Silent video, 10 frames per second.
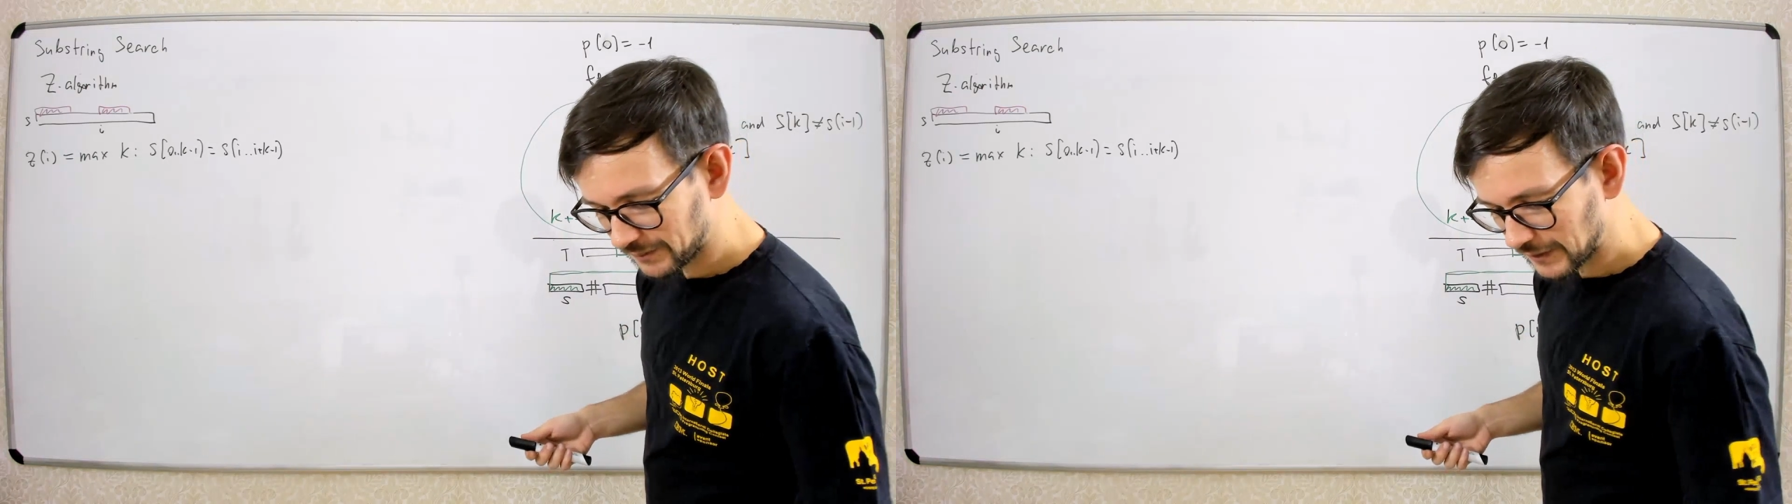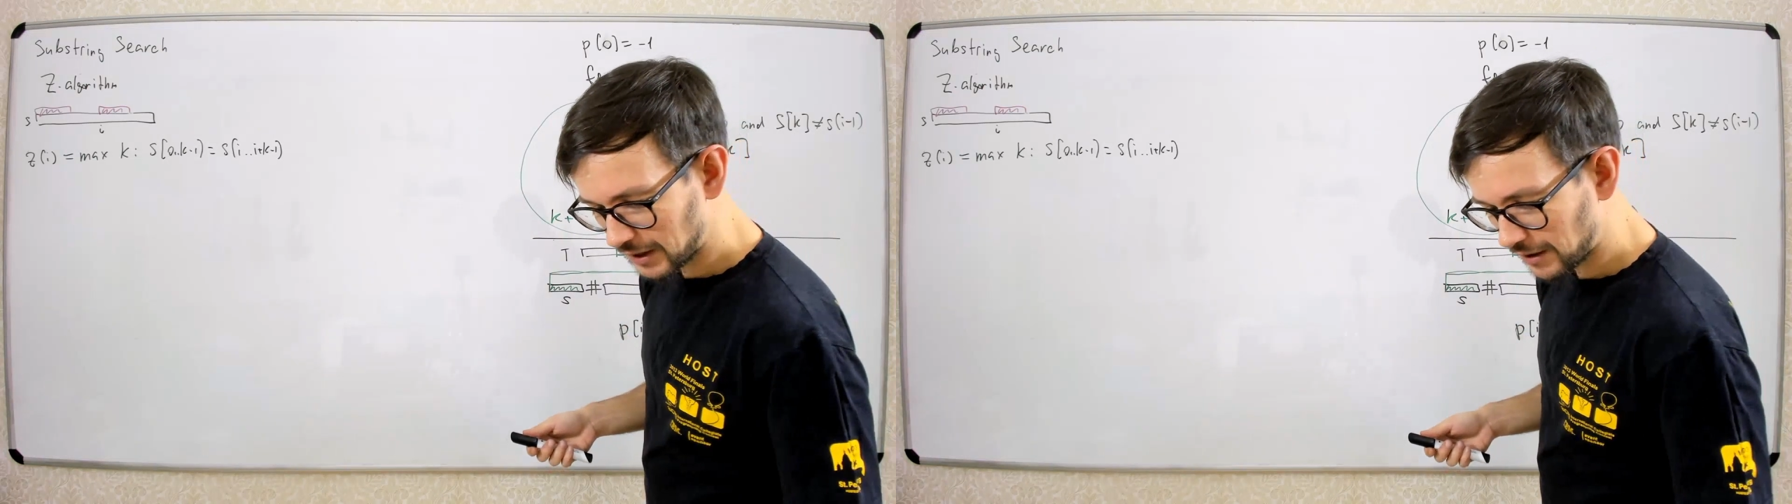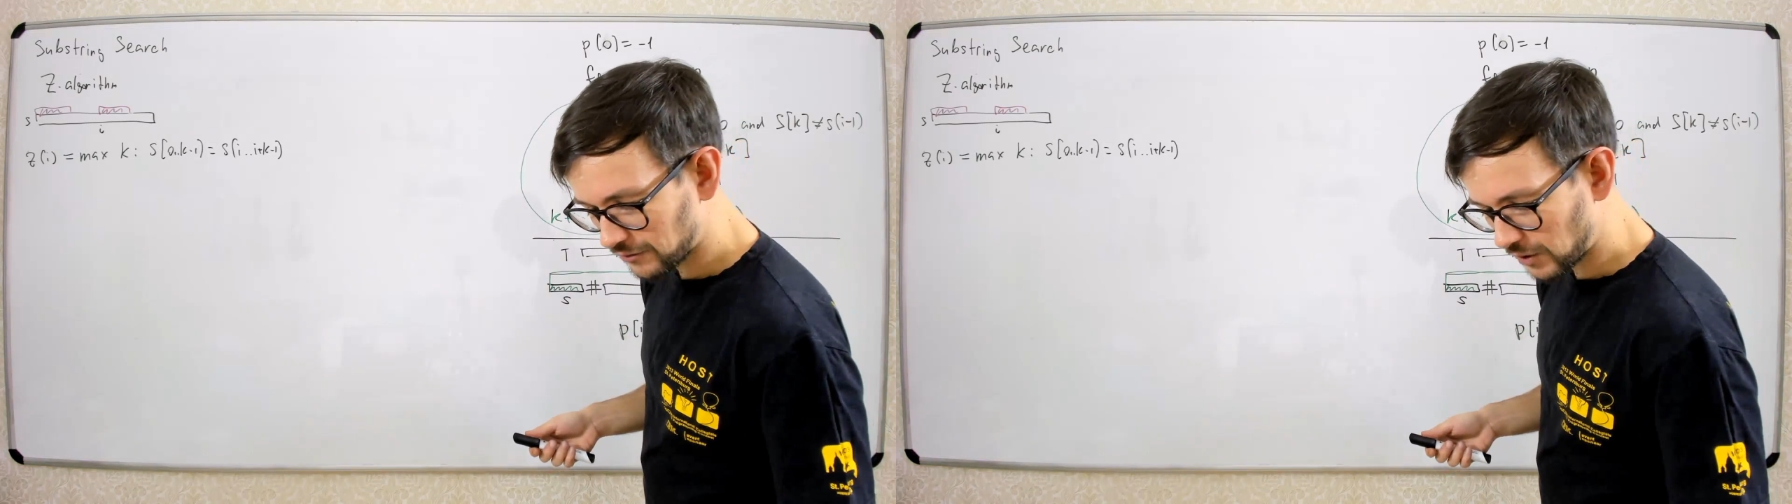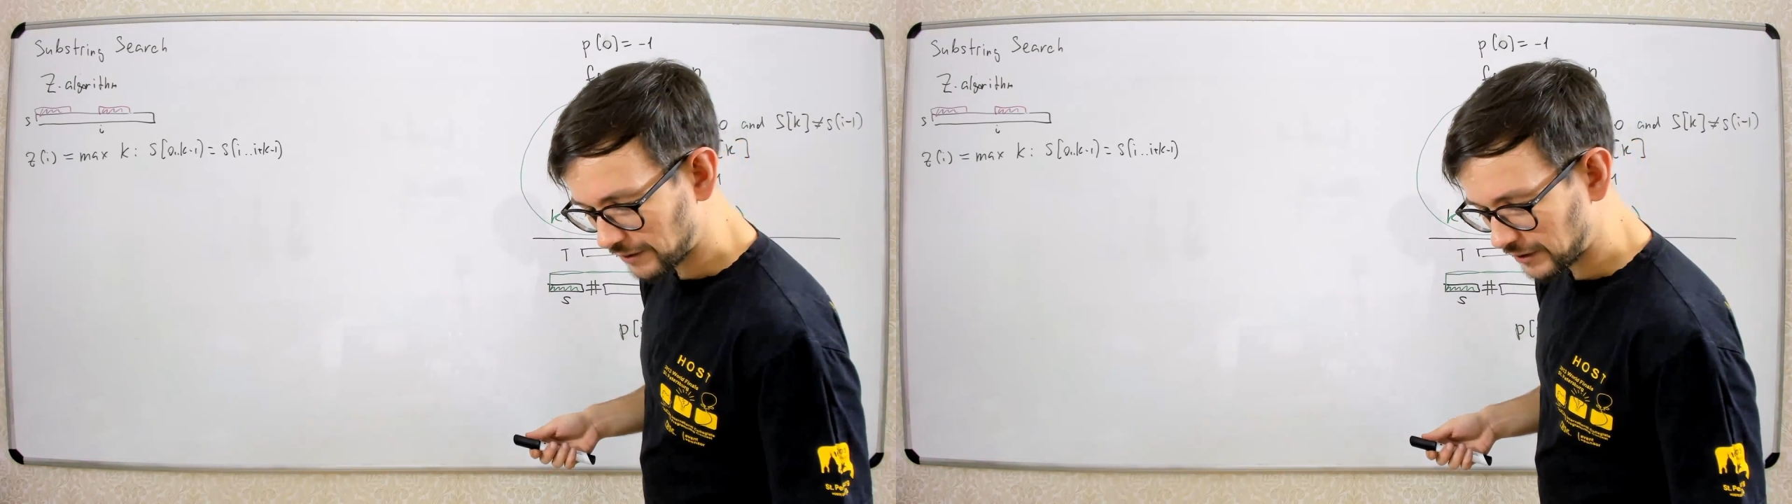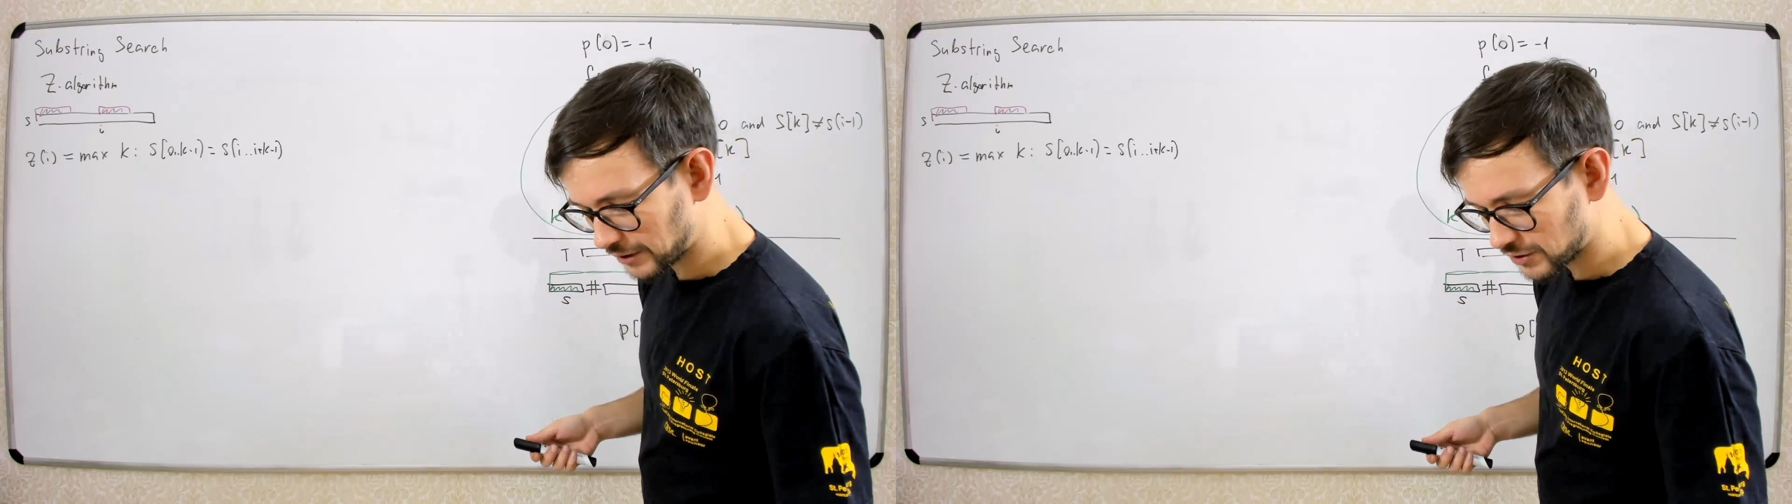I love
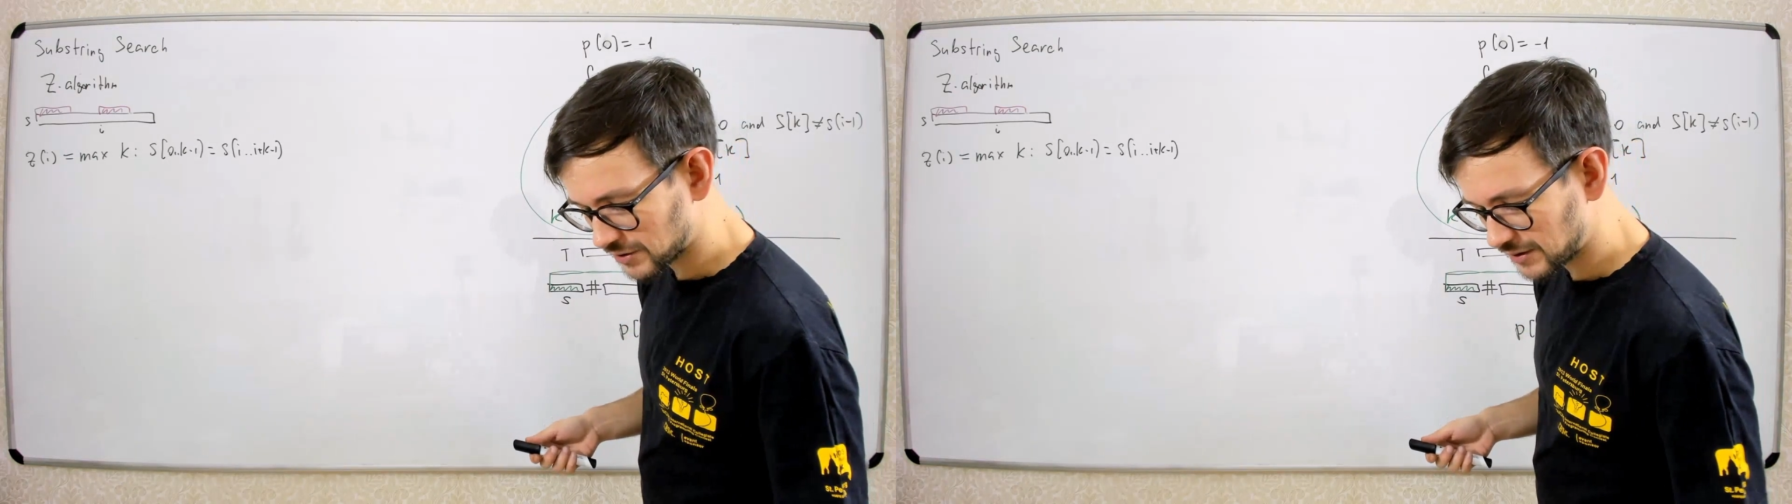live lectures.